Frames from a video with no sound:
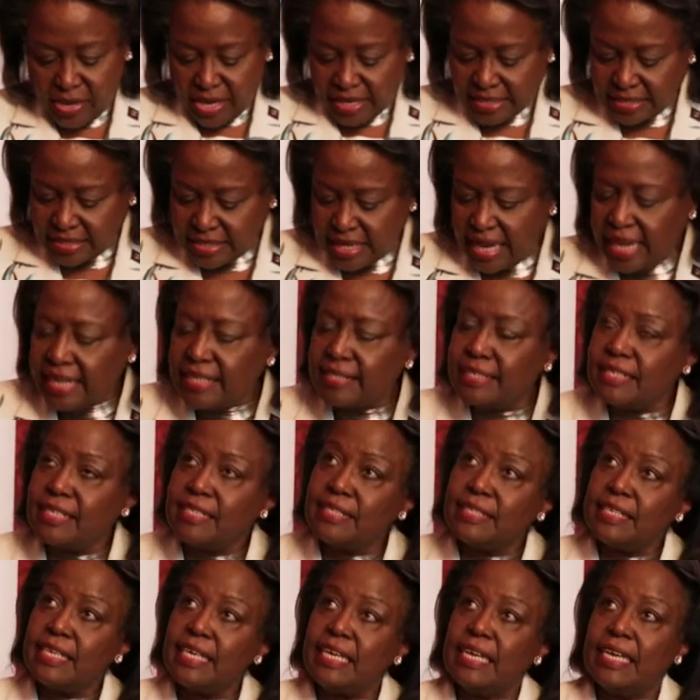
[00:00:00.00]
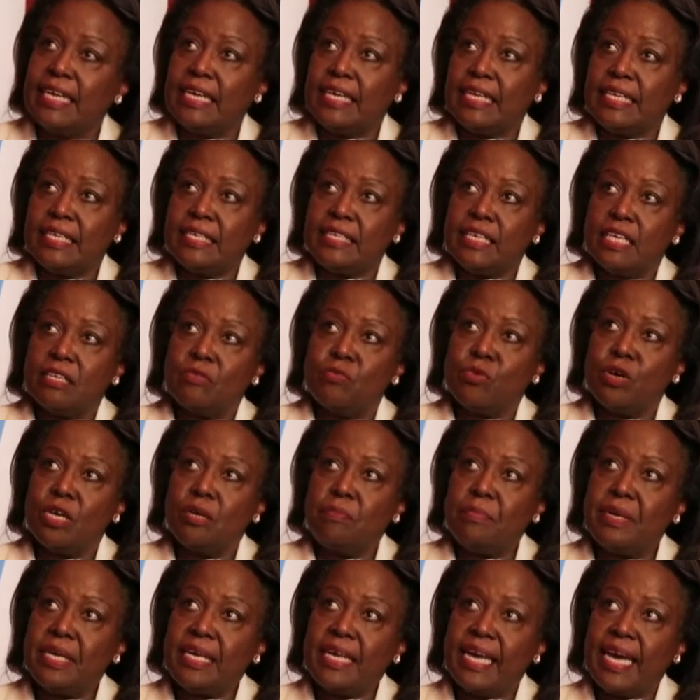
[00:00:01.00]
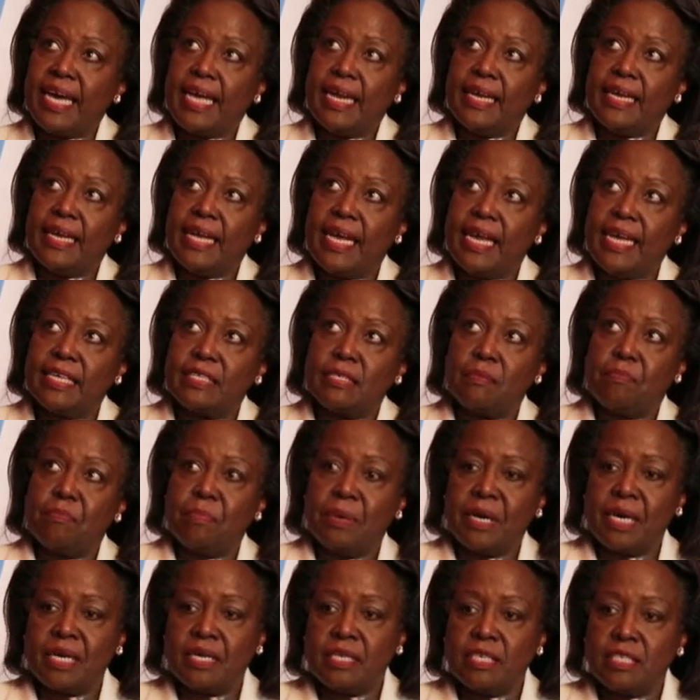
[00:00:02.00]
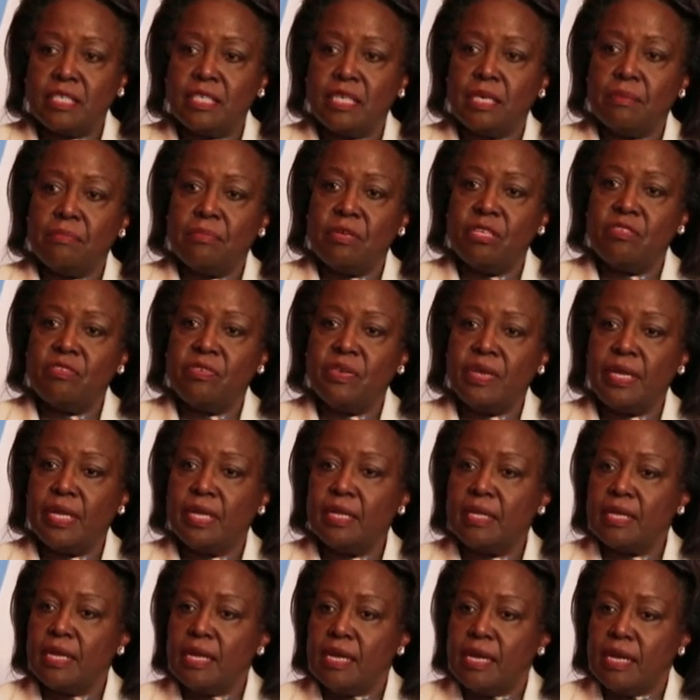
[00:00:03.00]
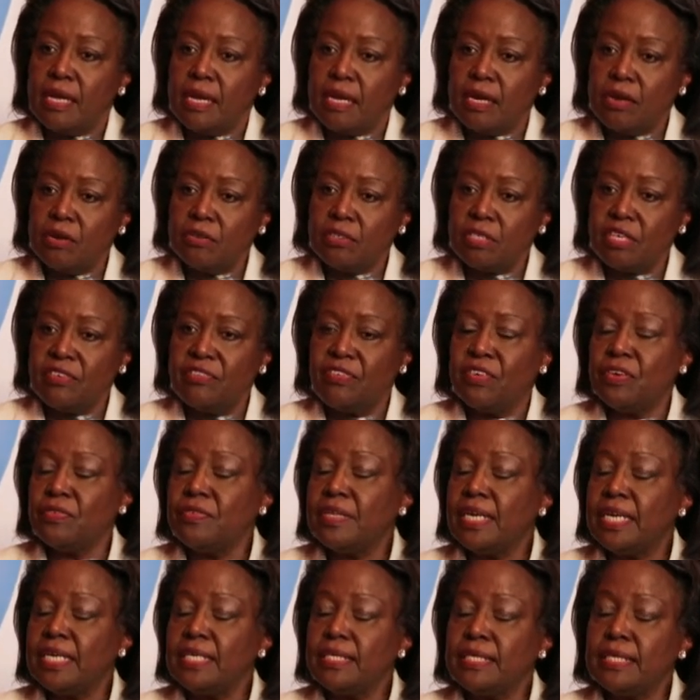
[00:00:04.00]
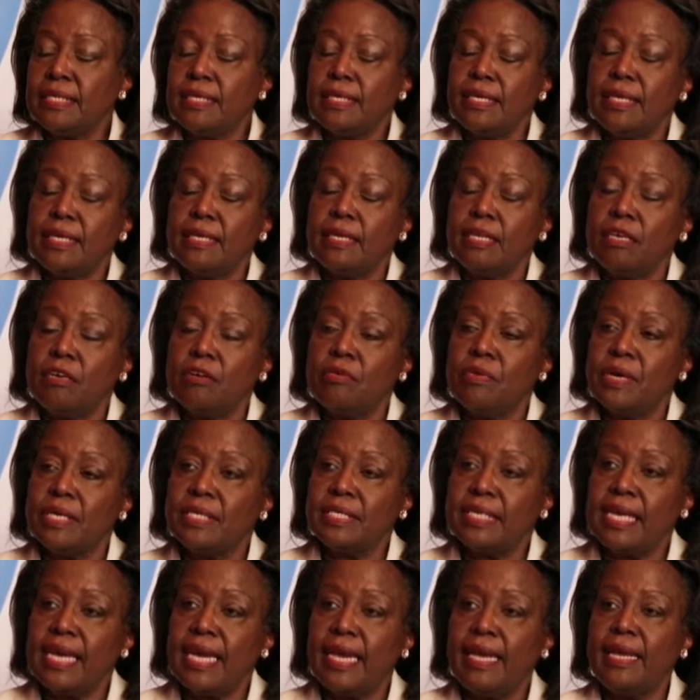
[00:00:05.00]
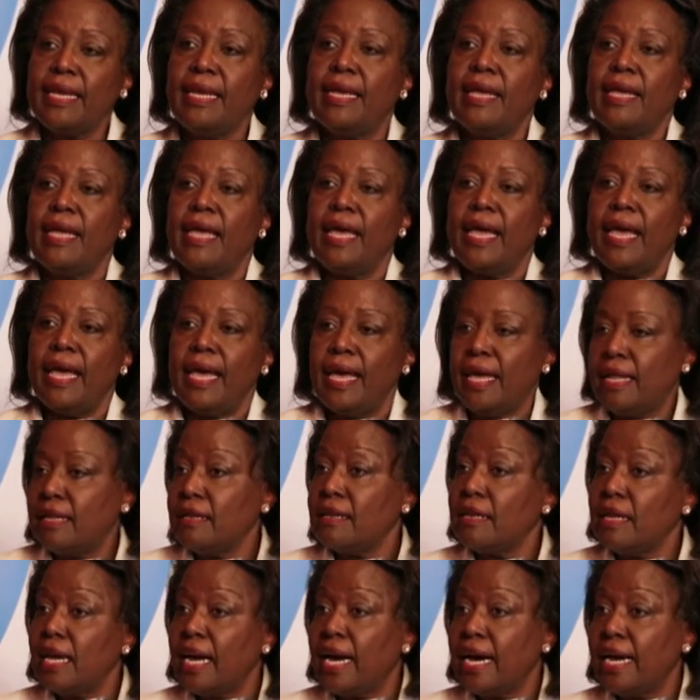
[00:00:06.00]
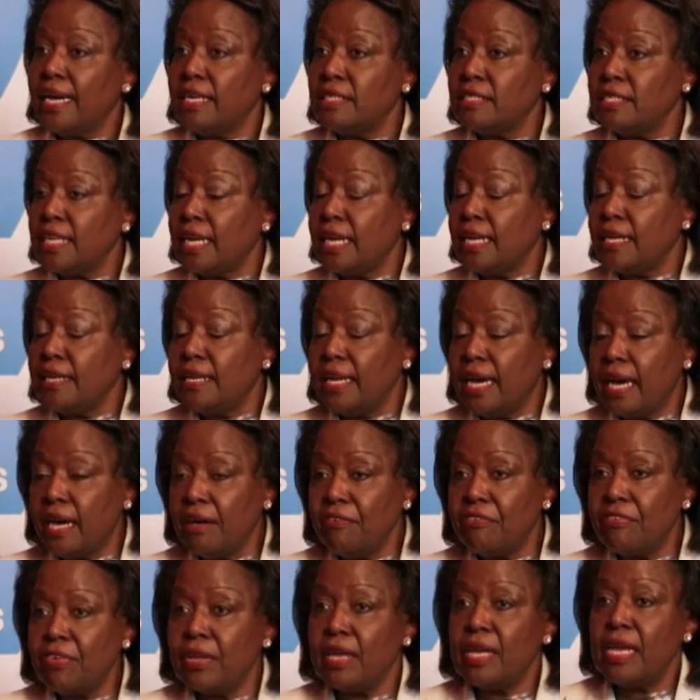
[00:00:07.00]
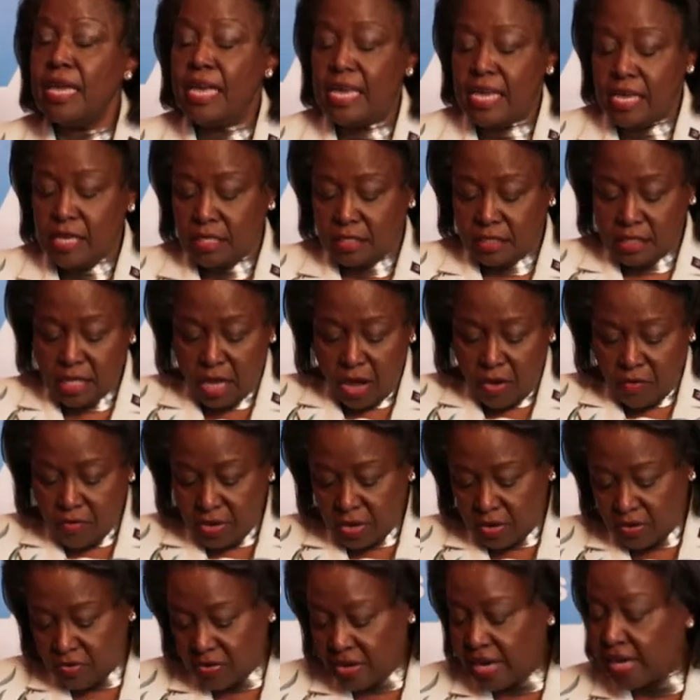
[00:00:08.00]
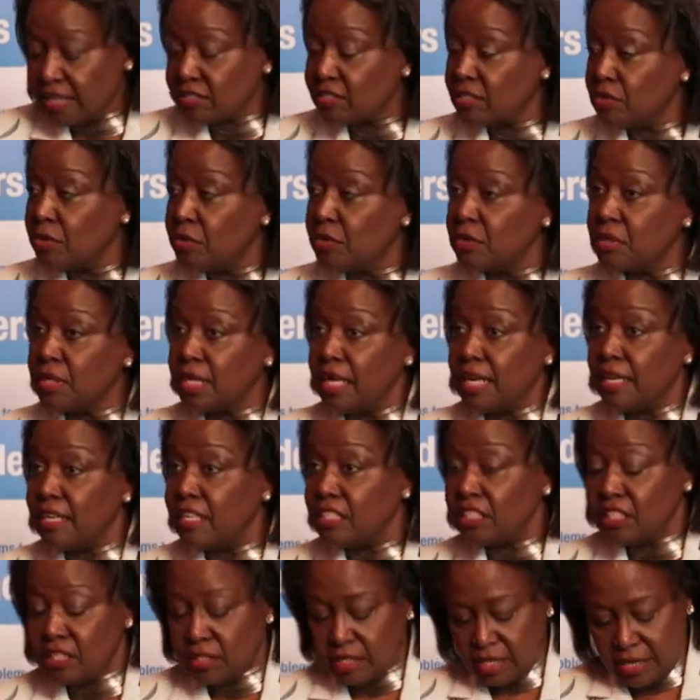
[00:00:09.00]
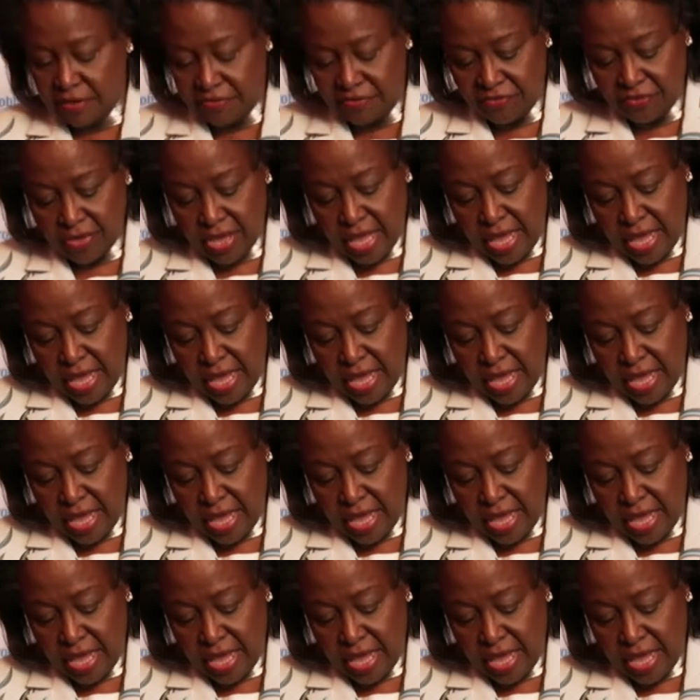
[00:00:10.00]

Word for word: excited that what began as a partnership between Rotary Foundation in the U S A and I H E Delft is now a grassroots initiative